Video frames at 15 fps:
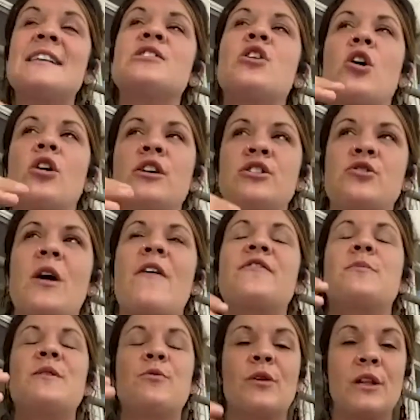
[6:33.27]
As an artist, you
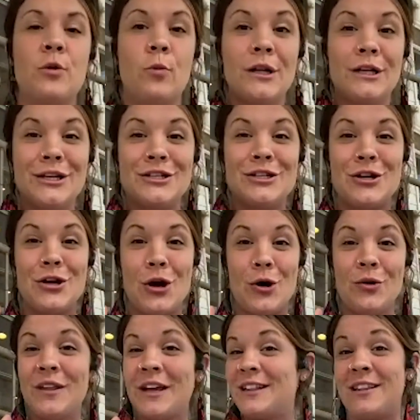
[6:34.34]
have to be really willing to
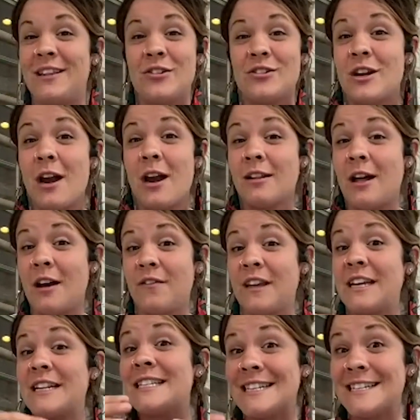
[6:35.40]
know that there's not a lot of
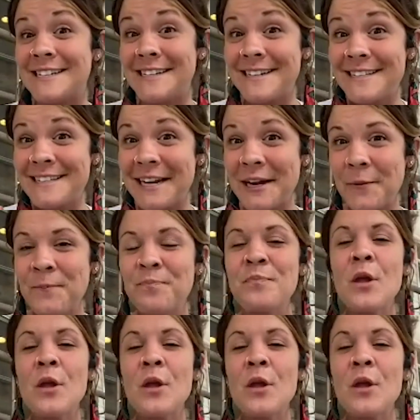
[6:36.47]
consistency